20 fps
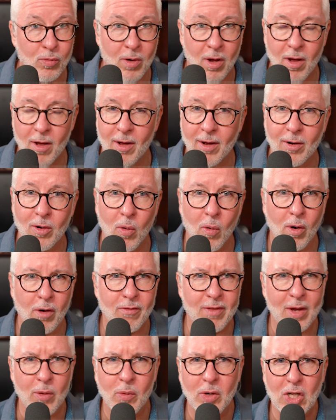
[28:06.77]
Wrong, or
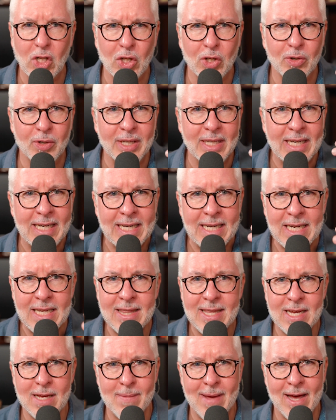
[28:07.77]
if they want to learn
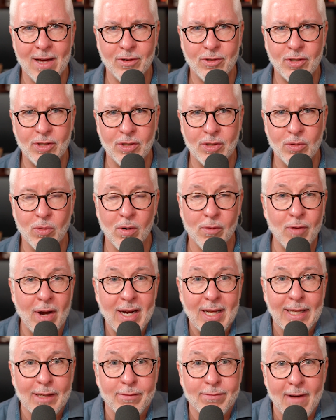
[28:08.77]
anything about you or
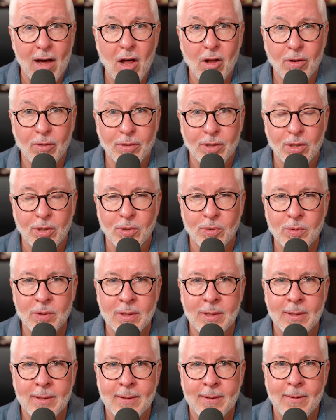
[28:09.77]
frankly follow you,
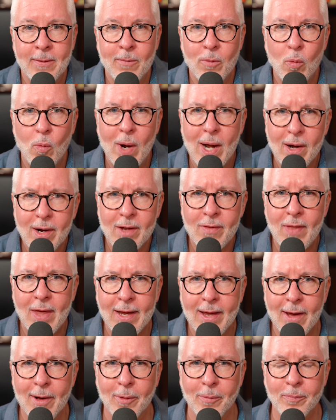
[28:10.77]
where can they
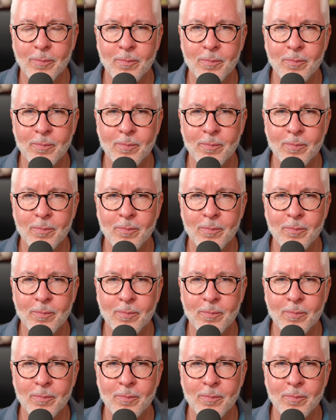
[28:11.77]
go?